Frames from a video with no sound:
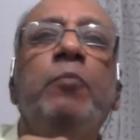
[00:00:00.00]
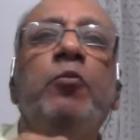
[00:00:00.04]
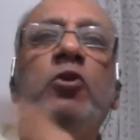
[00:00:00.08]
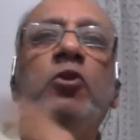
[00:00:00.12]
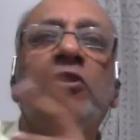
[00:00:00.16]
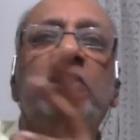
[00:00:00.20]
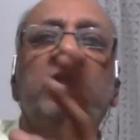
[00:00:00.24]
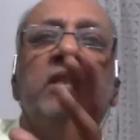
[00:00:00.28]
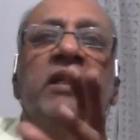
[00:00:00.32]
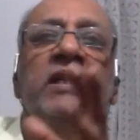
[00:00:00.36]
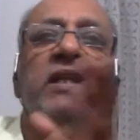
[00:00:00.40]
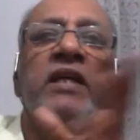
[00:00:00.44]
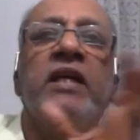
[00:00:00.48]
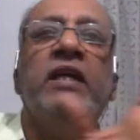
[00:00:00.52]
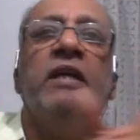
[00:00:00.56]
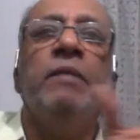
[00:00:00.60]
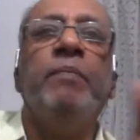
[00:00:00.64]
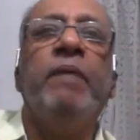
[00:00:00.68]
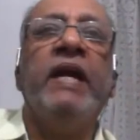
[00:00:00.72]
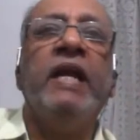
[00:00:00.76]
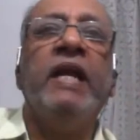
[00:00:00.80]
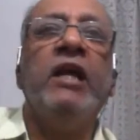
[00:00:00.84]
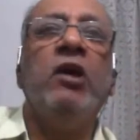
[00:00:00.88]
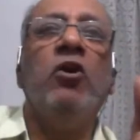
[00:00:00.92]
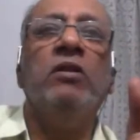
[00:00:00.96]
be posterior
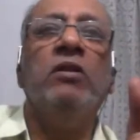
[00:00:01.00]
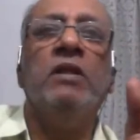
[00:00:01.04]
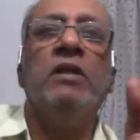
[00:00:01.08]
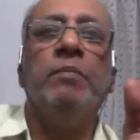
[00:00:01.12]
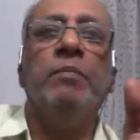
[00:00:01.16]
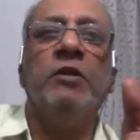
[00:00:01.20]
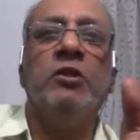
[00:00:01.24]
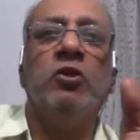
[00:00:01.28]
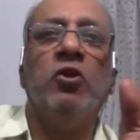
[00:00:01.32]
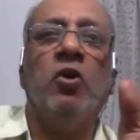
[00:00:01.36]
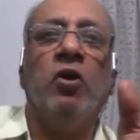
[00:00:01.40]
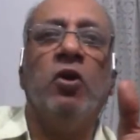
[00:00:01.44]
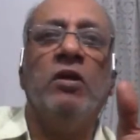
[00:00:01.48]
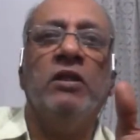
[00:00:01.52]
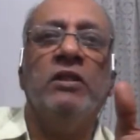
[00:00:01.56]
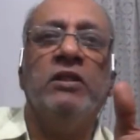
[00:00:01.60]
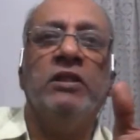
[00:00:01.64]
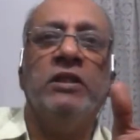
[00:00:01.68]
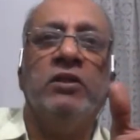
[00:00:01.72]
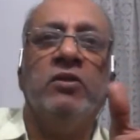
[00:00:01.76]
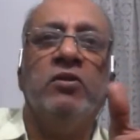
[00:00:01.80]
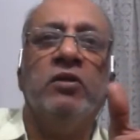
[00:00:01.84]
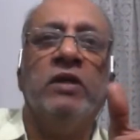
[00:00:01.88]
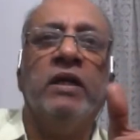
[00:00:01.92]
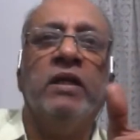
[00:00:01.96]
depending on the
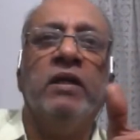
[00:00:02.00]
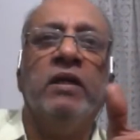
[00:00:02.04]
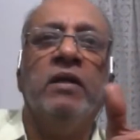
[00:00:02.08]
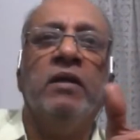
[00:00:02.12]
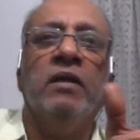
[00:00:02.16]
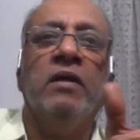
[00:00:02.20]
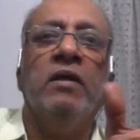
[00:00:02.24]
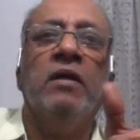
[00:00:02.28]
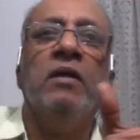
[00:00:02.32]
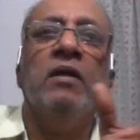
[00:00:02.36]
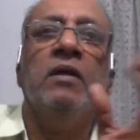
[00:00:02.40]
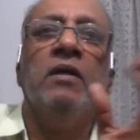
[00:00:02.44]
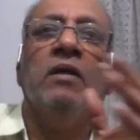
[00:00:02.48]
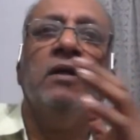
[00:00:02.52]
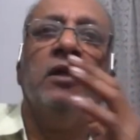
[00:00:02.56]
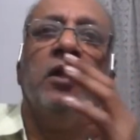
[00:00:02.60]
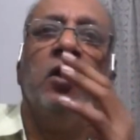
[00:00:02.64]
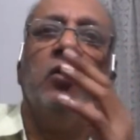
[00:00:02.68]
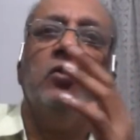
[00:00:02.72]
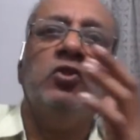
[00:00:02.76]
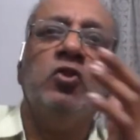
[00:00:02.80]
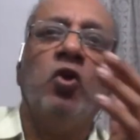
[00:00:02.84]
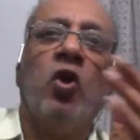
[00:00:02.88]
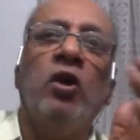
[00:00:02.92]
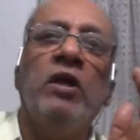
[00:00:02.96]
pathology. Okay.
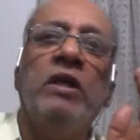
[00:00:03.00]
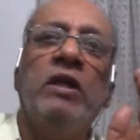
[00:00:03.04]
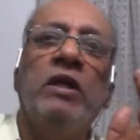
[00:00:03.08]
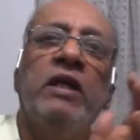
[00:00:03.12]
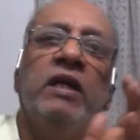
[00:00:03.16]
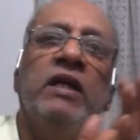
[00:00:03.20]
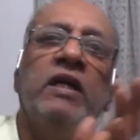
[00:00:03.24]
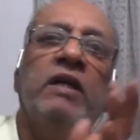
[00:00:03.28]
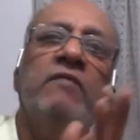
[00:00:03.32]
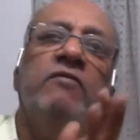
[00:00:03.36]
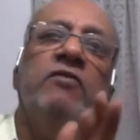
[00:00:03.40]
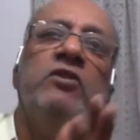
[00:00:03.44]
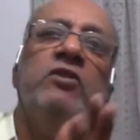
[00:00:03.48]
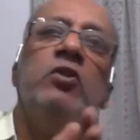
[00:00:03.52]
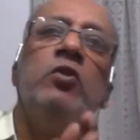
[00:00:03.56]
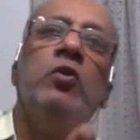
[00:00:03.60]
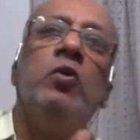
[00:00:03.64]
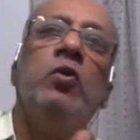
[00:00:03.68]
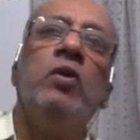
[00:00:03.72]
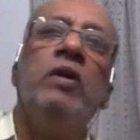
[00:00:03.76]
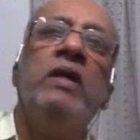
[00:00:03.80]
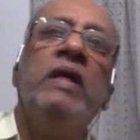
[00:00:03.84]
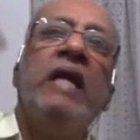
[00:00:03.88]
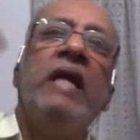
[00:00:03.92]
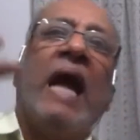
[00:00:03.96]
Now, Salter gives you
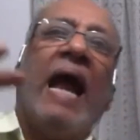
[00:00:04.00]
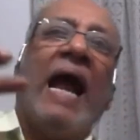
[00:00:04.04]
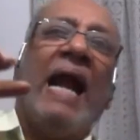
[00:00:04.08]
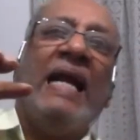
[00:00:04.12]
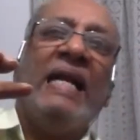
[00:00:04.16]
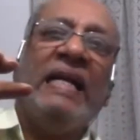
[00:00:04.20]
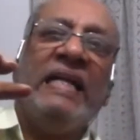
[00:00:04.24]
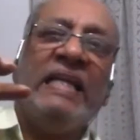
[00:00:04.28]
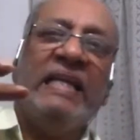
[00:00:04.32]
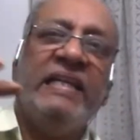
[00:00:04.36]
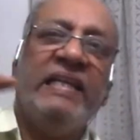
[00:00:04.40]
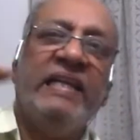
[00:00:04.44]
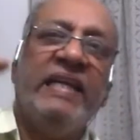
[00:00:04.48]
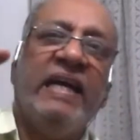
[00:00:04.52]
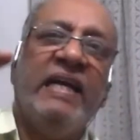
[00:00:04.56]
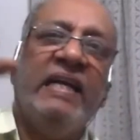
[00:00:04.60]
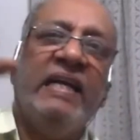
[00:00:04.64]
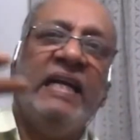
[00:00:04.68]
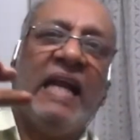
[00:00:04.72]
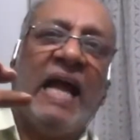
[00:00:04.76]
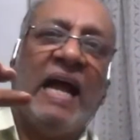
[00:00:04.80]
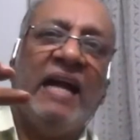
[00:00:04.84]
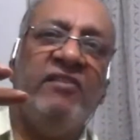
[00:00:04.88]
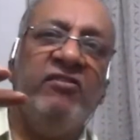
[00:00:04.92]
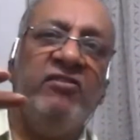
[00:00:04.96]
good anterior
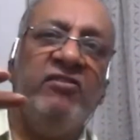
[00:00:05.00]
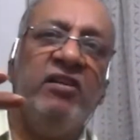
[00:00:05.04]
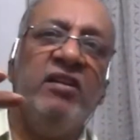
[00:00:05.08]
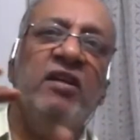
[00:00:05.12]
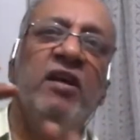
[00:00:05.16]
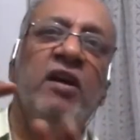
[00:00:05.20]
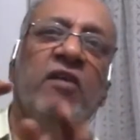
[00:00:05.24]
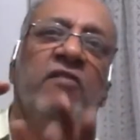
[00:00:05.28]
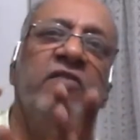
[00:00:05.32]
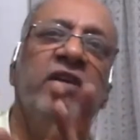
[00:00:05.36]
and lateral